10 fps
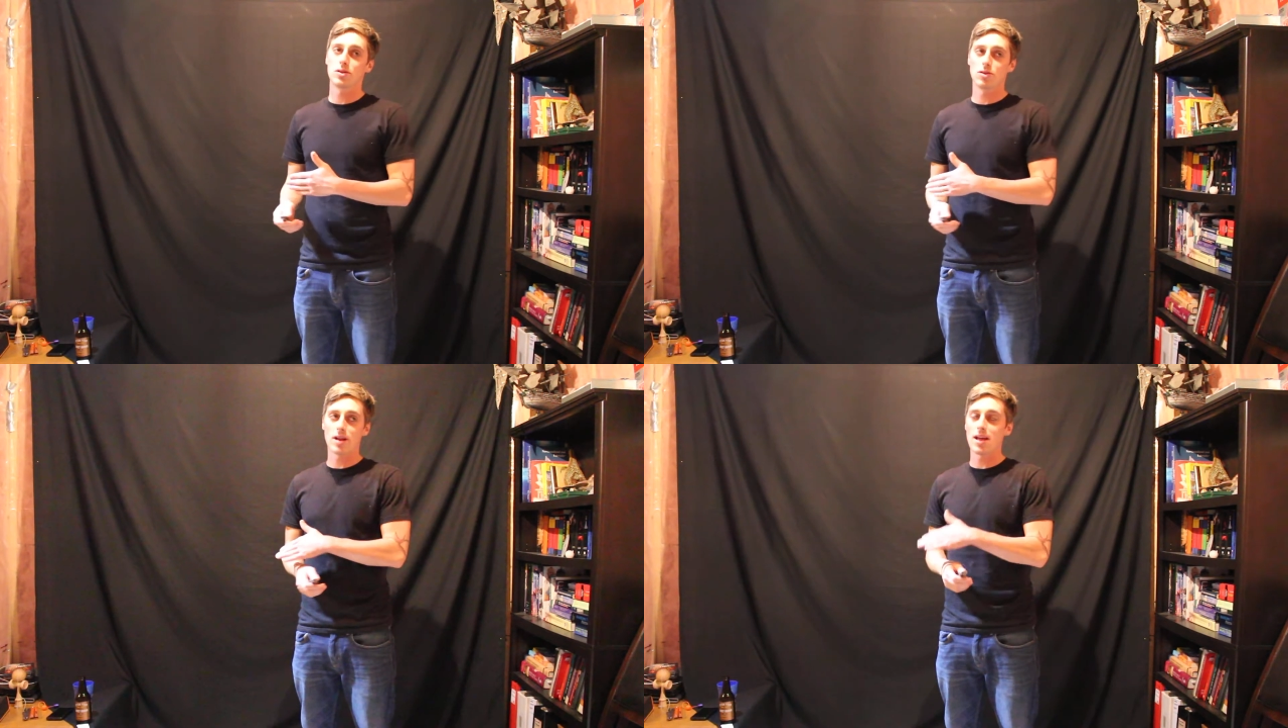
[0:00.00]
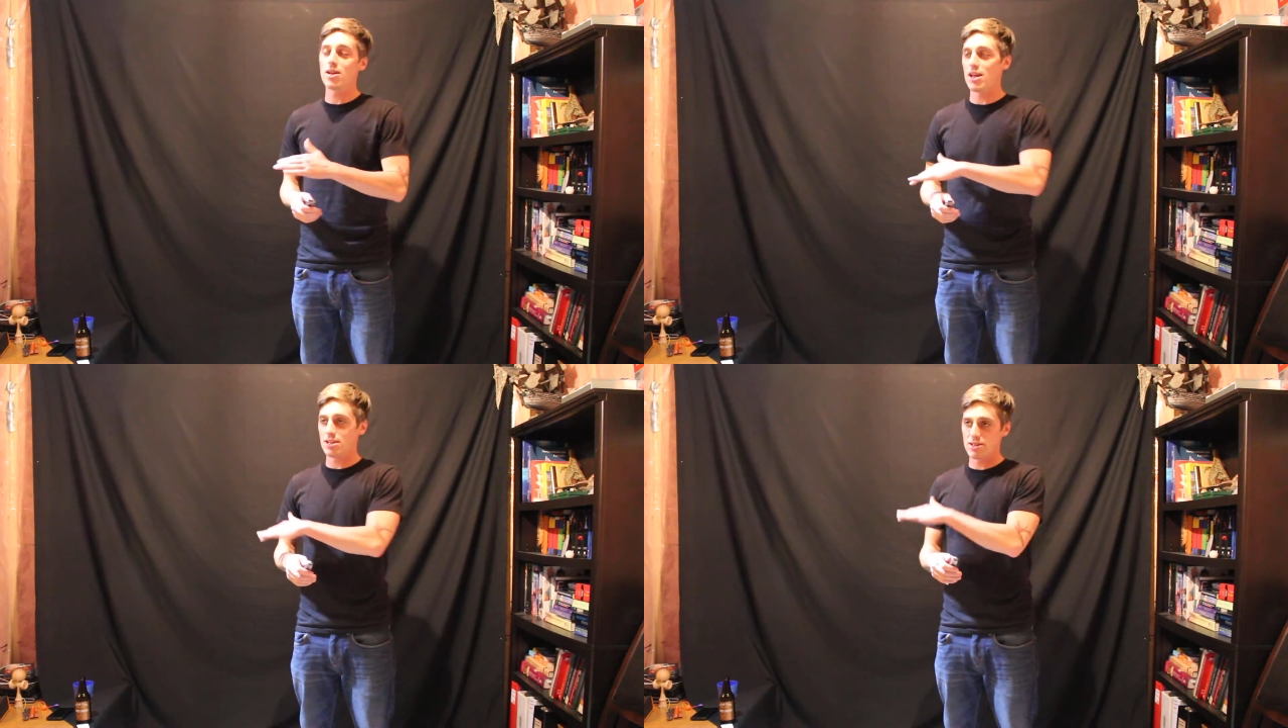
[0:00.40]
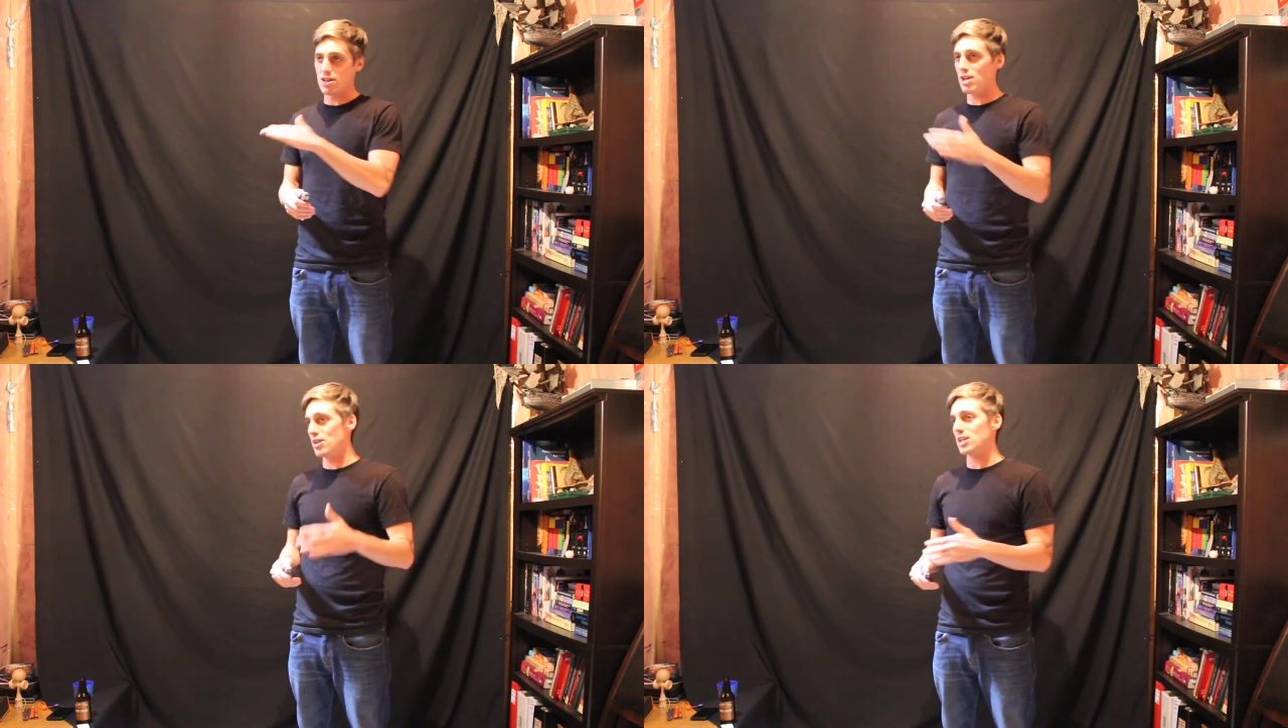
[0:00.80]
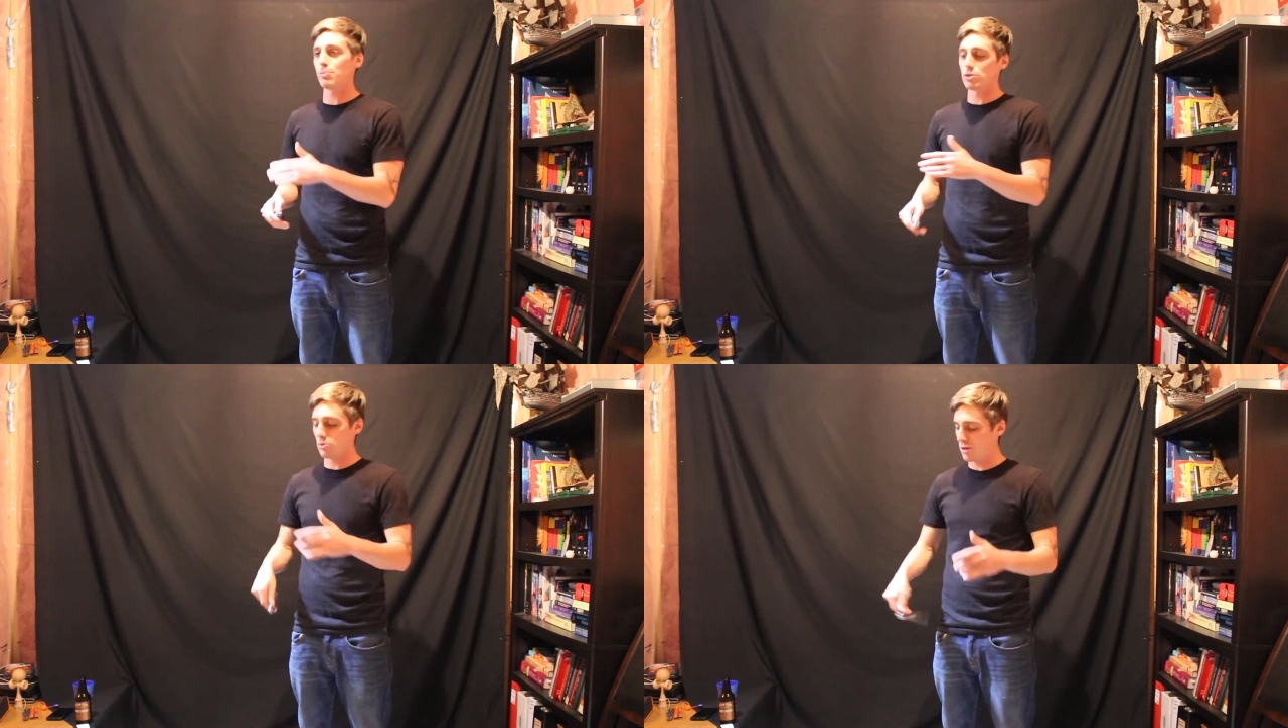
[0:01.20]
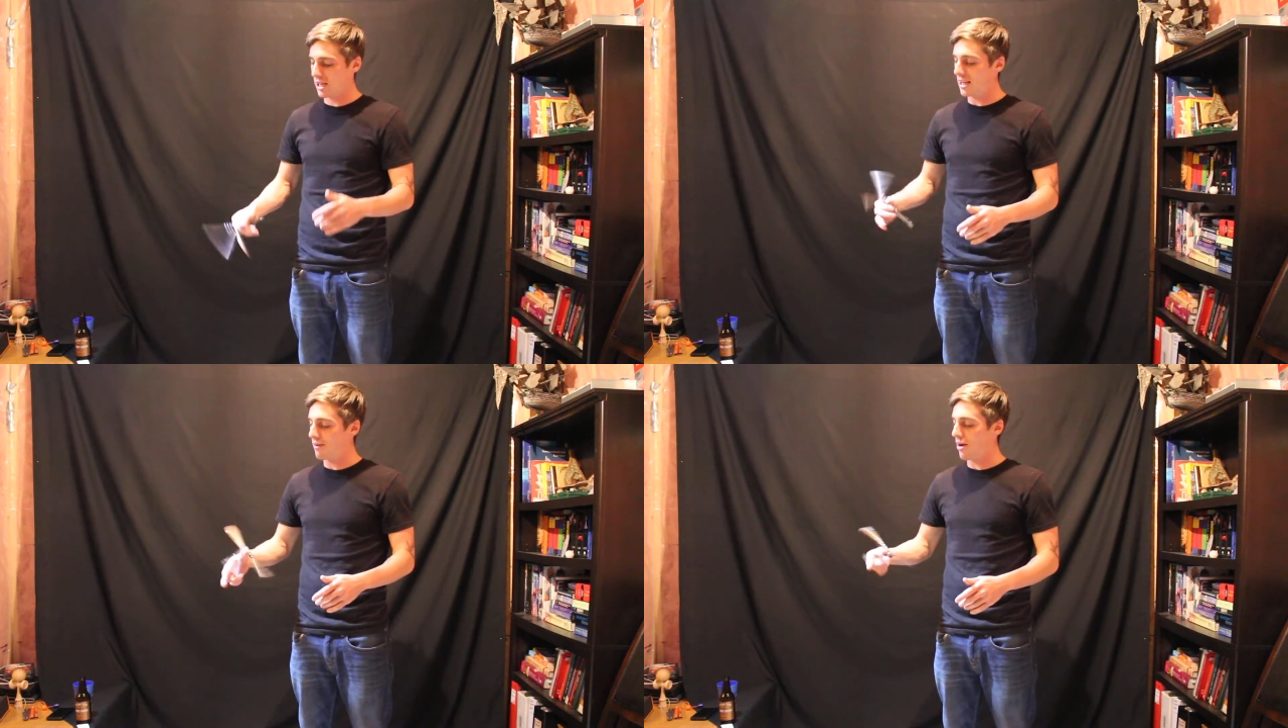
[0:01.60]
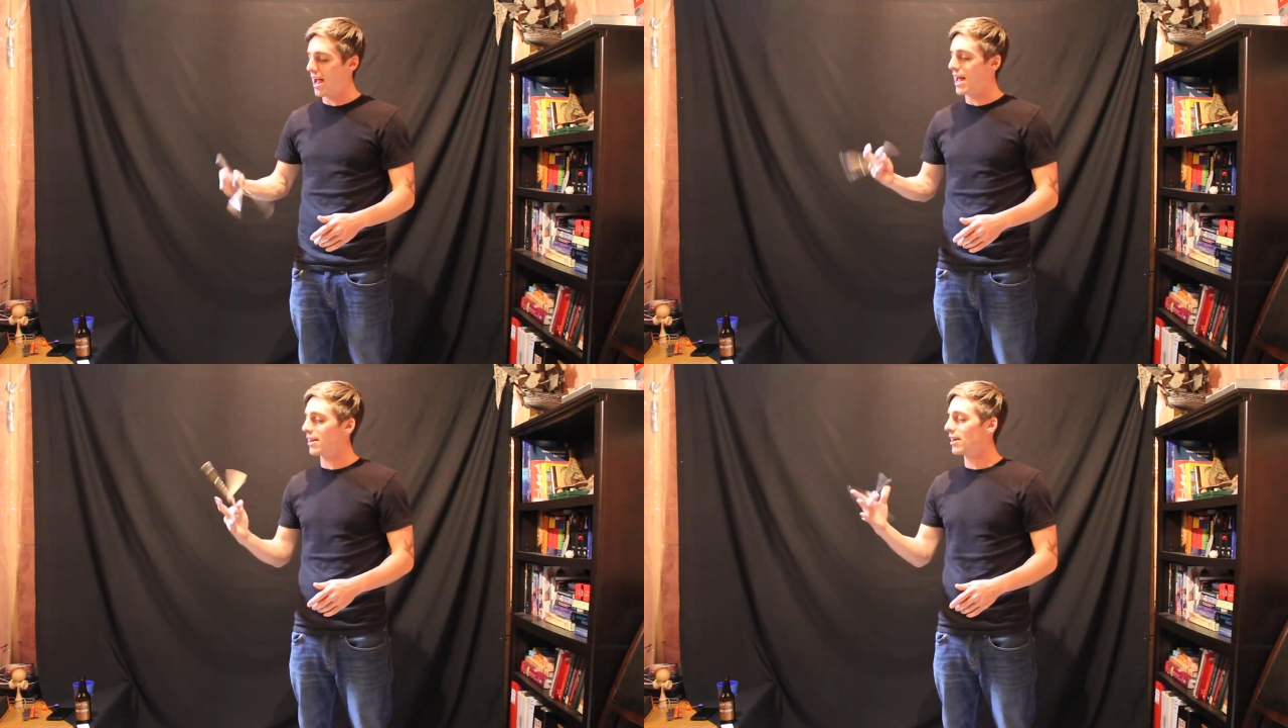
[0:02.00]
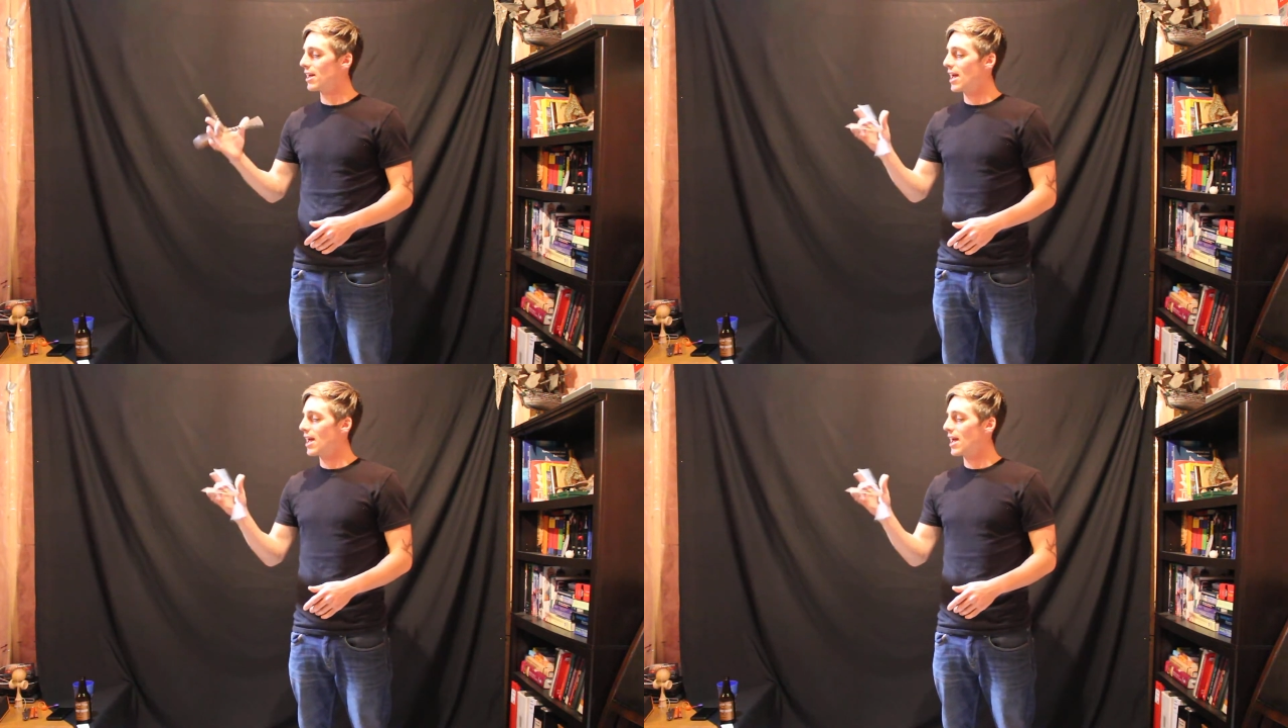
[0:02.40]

really leave your hand.